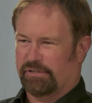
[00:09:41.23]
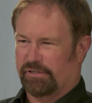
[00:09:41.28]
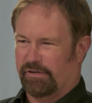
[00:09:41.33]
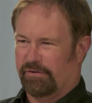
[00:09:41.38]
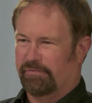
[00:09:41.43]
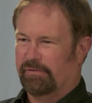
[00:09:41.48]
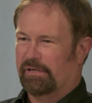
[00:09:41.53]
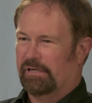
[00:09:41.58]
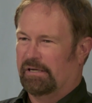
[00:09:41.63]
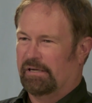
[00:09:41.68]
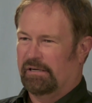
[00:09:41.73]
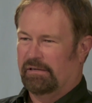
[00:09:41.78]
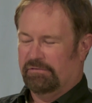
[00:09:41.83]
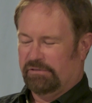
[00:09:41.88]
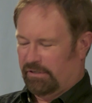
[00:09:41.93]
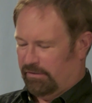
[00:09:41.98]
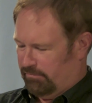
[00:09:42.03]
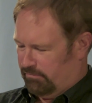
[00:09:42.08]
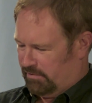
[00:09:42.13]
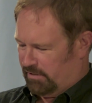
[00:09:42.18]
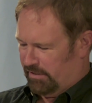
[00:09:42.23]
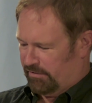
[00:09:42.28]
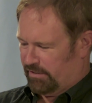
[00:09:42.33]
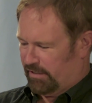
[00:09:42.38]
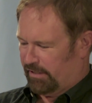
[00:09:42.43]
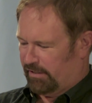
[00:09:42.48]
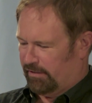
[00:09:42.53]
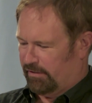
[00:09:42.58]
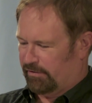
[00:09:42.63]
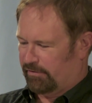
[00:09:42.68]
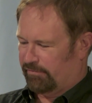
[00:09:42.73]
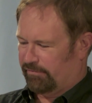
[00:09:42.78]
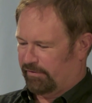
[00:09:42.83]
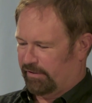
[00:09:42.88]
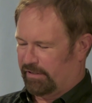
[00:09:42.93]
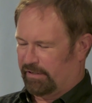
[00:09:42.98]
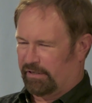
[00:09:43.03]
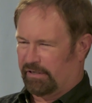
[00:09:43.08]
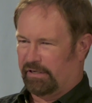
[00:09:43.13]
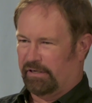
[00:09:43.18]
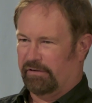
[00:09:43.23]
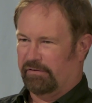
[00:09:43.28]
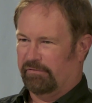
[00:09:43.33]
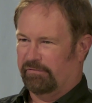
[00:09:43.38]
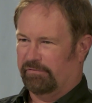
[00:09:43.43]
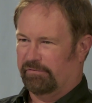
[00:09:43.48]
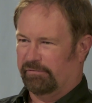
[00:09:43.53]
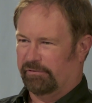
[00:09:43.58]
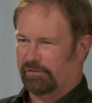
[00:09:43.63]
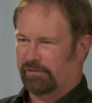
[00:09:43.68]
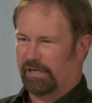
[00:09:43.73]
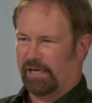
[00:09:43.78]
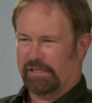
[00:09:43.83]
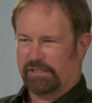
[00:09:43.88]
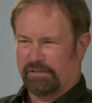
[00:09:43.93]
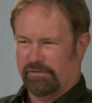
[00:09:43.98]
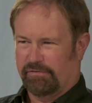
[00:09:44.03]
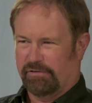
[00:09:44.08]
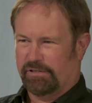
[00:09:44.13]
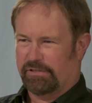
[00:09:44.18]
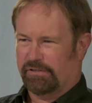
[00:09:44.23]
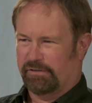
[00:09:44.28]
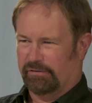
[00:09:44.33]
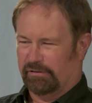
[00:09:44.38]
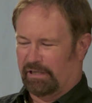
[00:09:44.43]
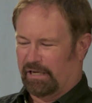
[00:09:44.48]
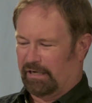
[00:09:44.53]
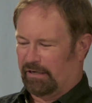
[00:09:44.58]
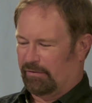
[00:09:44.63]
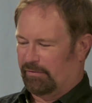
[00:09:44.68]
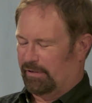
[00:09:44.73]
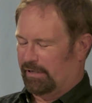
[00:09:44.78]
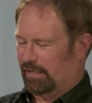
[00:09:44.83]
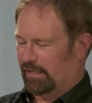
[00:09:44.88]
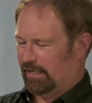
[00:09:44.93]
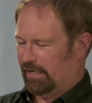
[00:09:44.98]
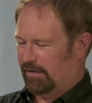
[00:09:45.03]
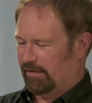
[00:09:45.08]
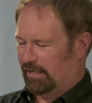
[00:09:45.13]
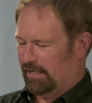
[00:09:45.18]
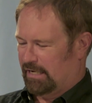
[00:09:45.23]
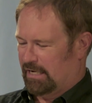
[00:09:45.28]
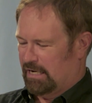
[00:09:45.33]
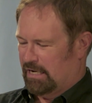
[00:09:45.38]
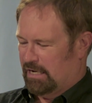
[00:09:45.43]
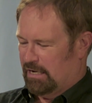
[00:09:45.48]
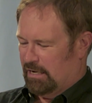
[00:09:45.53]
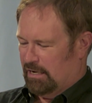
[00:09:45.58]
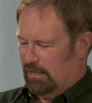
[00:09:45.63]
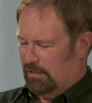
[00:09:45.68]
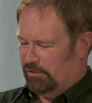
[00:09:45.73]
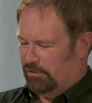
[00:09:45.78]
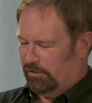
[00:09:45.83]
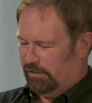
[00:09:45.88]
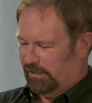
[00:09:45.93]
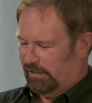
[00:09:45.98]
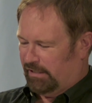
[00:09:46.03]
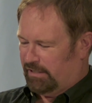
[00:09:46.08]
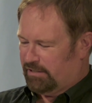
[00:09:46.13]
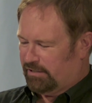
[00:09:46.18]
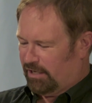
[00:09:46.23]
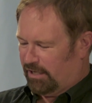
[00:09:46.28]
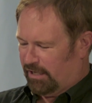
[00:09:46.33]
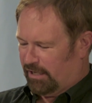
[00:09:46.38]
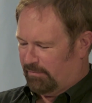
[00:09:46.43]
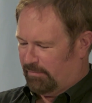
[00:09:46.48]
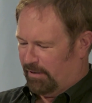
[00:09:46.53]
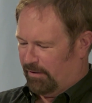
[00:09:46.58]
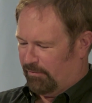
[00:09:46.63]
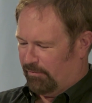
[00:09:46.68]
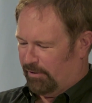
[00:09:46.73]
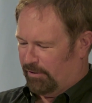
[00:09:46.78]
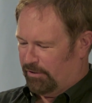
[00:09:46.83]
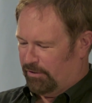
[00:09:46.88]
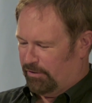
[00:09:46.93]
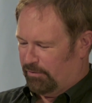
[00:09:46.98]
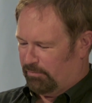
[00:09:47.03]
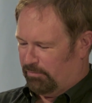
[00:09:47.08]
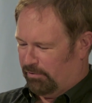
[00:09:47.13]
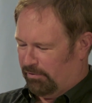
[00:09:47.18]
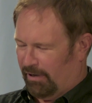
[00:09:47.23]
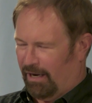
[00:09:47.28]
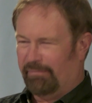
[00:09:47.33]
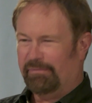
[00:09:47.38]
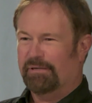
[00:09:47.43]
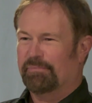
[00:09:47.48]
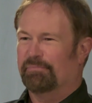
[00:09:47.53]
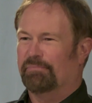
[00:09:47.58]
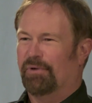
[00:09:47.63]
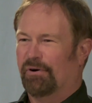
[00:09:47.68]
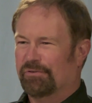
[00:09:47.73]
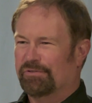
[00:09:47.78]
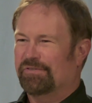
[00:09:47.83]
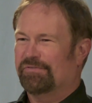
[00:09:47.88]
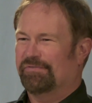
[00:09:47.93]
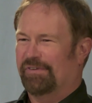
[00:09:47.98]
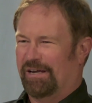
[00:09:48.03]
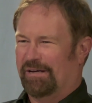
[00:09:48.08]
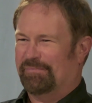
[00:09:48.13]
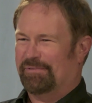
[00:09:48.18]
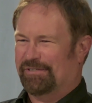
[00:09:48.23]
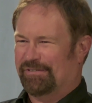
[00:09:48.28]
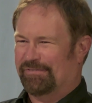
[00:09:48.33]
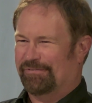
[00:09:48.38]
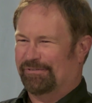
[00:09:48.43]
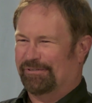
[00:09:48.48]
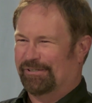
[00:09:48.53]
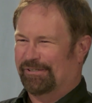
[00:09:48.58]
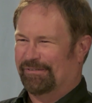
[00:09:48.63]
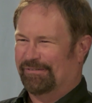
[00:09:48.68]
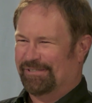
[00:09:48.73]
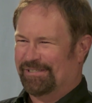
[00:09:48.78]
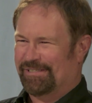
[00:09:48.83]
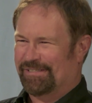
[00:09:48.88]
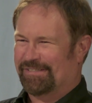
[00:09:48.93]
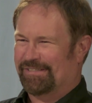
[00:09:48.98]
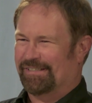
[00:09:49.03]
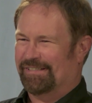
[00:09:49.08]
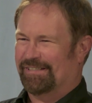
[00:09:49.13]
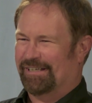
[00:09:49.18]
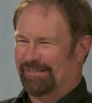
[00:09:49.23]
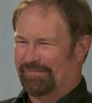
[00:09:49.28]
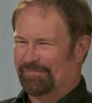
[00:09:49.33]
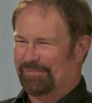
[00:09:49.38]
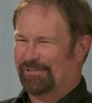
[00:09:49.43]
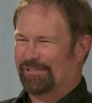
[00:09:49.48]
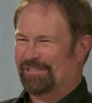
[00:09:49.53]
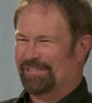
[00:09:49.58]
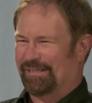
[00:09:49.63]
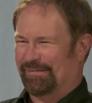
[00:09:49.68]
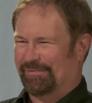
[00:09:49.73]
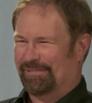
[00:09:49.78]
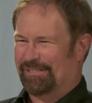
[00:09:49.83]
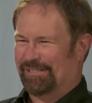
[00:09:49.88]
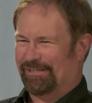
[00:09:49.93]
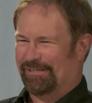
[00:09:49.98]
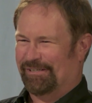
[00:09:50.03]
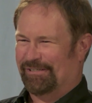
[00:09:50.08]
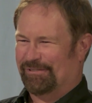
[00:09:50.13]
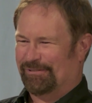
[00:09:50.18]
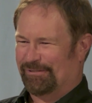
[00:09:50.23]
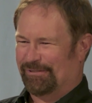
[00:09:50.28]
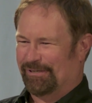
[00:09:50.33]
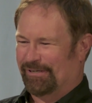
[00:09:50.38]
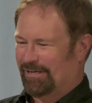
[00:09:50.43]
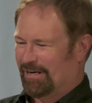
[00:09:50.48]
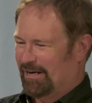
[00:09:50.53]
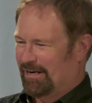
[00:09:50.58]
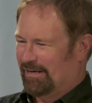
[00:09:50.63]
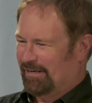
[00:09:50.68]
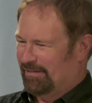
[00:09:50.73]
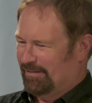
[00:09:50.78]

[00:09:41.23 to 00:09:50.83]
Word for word: so so sounds like another fun day of good mm -hmm. activities here in Lackawanna County. Julie, let's talk about what you're probably most famous for, which is the Dunmore Cemetery oh, Tour, oh, yeah.